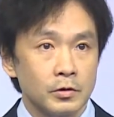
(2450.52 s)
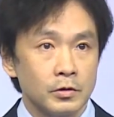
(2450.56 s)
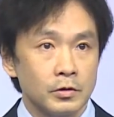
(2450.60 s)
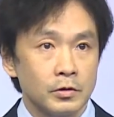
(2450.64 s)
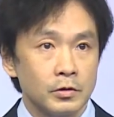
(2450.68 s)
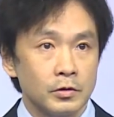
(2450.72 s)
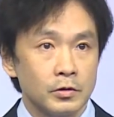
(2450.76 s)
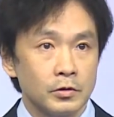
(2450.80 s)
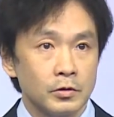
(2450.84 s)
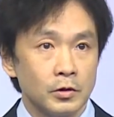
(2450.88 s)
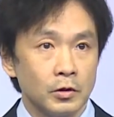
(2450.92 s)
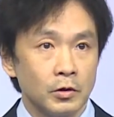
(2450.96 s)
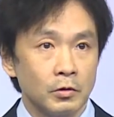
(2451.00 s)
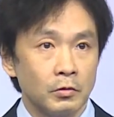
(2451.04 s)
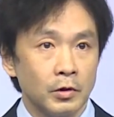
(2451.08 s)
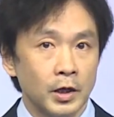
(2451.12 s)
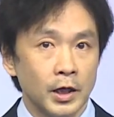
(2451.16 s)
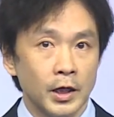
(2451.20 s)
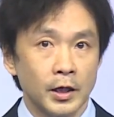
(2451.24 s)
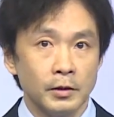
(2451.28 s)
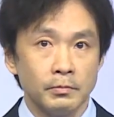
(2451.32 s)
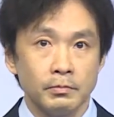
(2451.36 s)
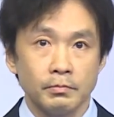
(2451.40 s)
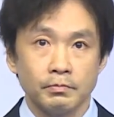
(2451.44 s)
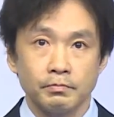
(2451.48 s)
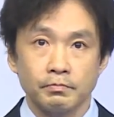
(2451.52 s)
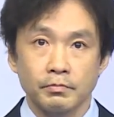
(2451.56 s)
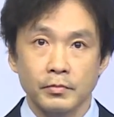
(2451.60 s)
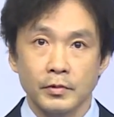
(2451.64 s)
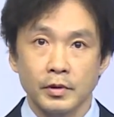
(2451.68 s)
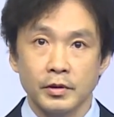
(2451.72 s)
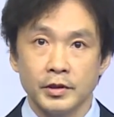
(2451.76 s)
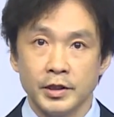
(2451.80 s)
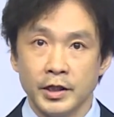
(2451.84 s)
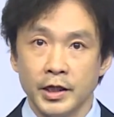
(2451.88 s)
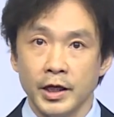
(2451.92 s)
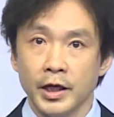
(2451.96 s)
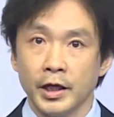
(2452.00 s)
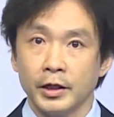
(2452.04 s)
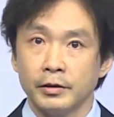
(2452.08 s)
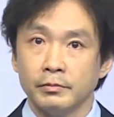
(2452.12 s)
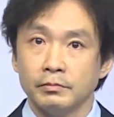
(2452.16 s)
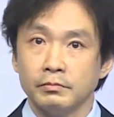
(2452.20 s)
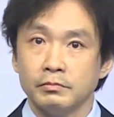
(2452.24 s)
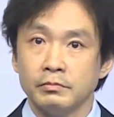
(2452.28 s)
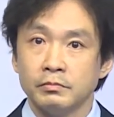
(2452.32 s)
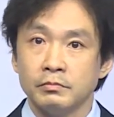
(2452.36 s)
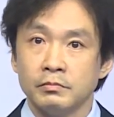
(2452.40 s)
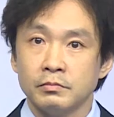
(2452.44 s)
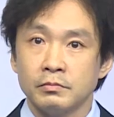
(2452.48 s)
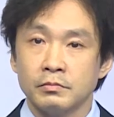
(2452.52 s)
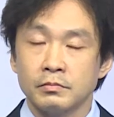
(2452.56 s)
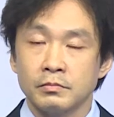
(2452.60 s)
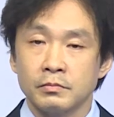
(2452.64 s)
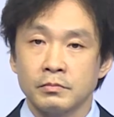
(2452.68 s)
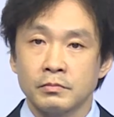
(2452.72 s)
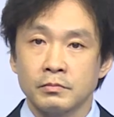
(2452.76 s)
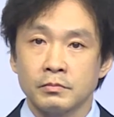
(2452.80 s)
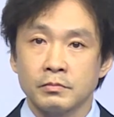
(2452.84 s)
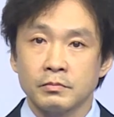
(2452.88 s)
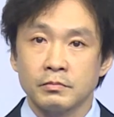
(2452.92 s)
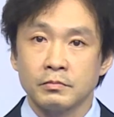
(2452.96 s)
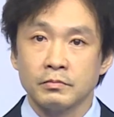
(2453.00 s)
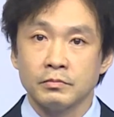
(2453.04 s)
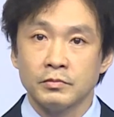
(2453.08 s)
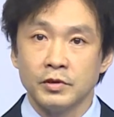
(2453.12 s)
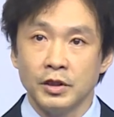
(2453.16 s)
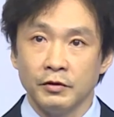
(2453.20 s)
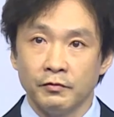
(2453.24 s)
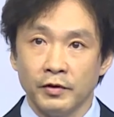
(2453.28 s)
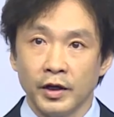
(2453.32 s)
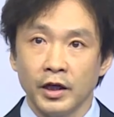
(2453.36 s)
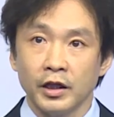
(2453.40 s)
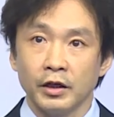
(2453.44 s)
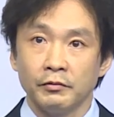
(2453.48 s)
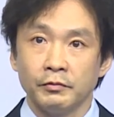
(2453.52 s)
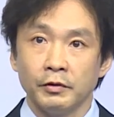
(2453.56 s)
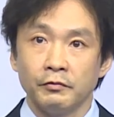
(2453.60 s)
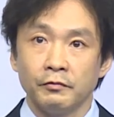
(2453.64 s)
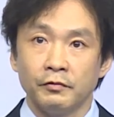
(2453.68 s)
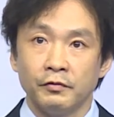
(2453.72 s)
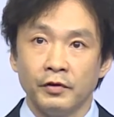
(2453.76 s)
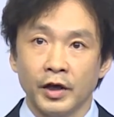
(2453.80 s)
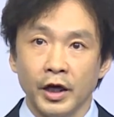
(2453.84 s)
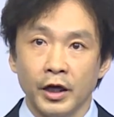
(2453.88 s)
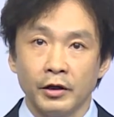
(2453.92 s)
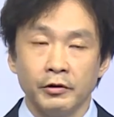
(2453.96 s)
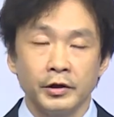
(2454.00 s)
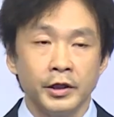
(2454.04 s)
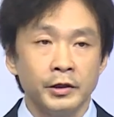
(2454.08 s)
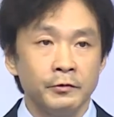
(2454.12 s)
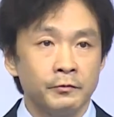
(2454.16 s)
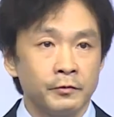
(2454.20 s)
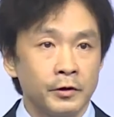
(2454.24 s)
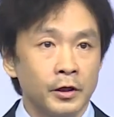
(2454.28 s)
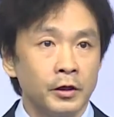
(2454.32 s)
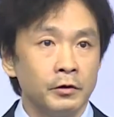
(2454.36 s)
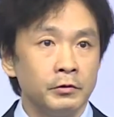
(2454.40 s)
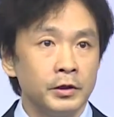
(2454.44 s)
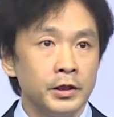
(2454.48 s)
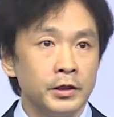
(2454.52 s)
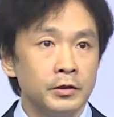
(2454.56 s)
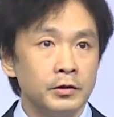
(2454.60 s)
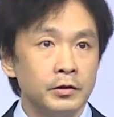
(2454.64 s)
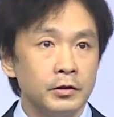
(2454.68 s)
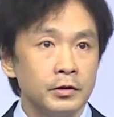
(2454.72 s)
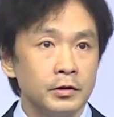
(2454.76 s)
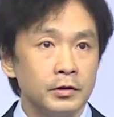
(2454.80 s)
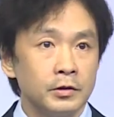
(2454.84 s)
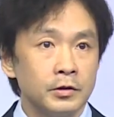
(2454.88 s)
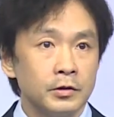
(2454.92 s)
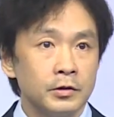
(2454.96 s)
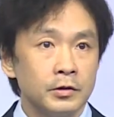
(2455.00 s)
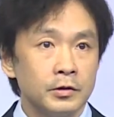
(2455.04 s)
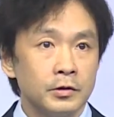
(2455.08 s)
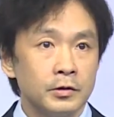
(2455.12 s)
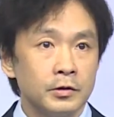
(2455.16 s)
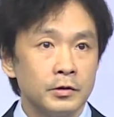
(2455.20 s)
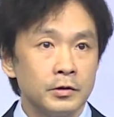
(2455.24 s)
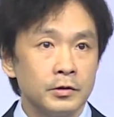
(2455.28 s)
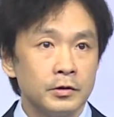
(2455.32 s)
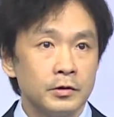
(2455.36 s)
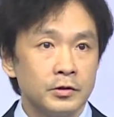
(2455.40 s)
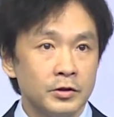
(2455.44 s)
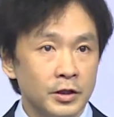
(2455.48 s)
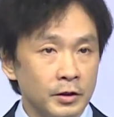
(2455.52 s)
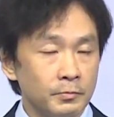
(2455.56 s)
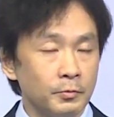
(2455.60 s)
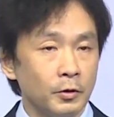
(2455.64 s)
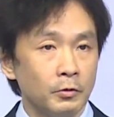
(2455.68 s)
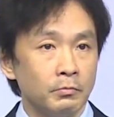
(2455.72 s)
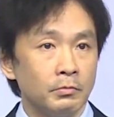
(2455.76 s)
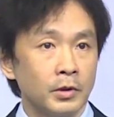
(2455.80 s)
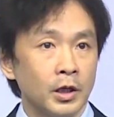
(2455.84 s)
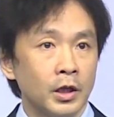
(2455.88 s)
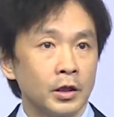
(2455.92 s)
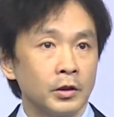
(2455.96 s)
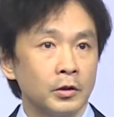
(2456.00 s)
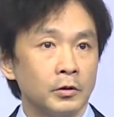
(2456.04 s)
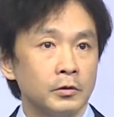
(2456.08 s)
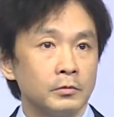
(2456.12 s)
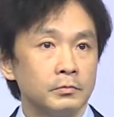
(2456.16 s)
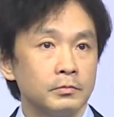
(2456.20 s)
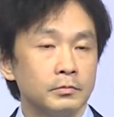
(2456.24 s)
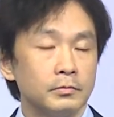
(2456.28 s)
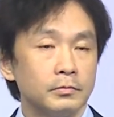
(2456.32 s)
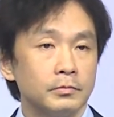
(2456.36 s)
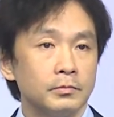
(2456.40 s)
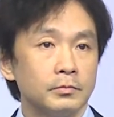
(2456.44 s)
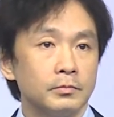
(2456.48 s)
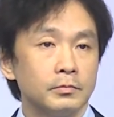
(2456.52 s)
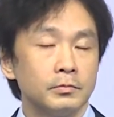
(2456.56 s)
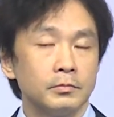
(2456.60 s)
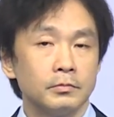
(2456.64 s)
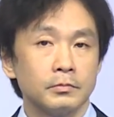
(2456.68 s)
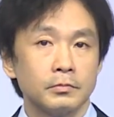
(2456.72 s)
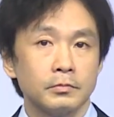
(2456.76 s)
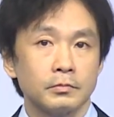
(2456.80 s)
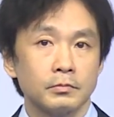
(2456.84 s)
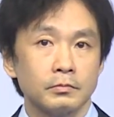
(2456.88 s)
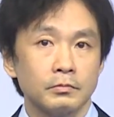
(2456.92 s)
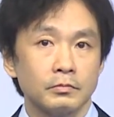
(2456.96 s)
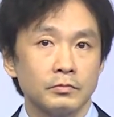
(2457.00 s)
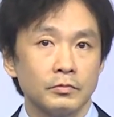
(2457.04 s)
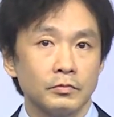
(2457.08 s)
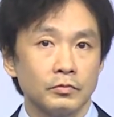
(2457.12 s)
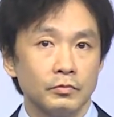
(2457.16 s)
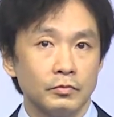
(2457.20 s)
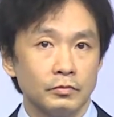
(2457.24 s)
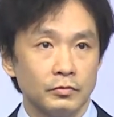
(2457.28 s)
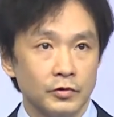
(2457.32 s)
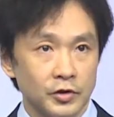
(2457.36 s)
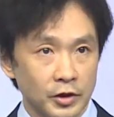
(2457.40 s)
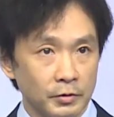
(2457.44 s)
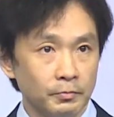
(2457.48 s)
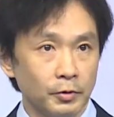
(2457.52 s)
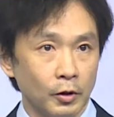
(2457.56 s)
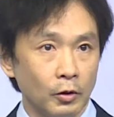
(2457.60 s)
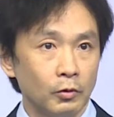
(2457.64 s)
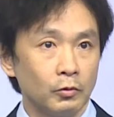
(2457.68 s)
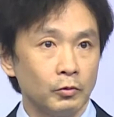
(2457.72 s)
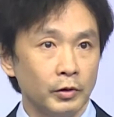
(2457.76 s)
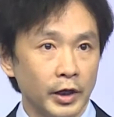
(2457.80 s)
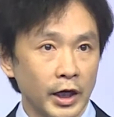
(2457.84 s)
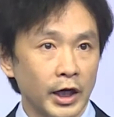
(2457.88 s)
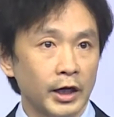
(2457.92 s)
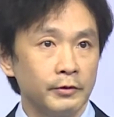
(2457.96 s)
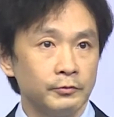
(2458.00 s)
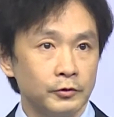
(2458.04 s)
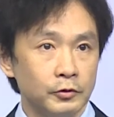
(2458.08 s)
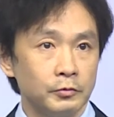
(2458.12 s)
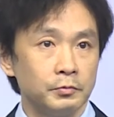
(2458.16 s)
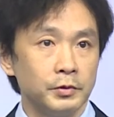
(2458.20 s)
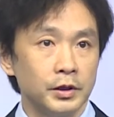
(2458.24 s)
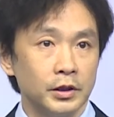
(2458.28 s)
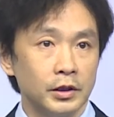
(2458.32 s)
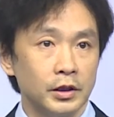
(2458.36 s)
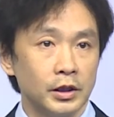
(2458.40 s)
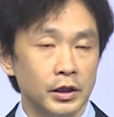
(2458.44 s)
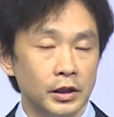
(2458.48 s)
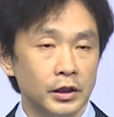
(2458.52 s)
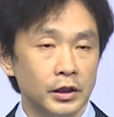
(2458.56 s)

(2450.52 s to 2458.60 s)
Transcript: So Yan developed a very, very simple model. Simple. We have to be